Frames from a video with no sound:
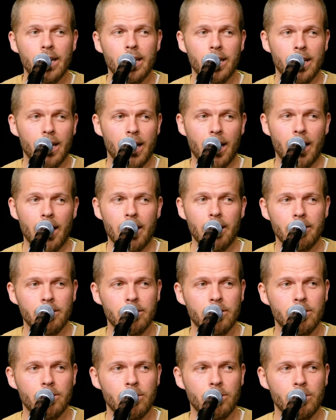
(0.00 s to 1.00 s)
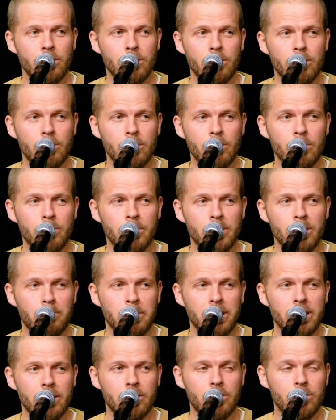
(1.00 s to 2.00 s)
a guy who was
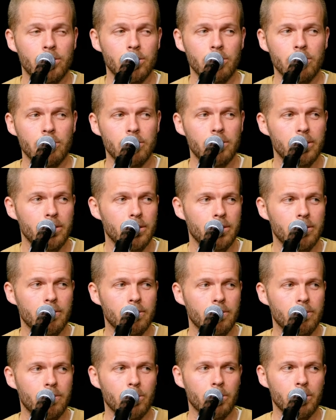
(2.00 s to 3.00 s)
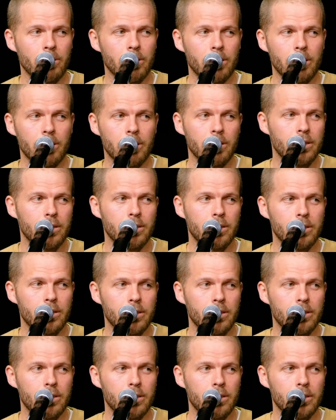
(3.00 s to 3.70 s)
being sued for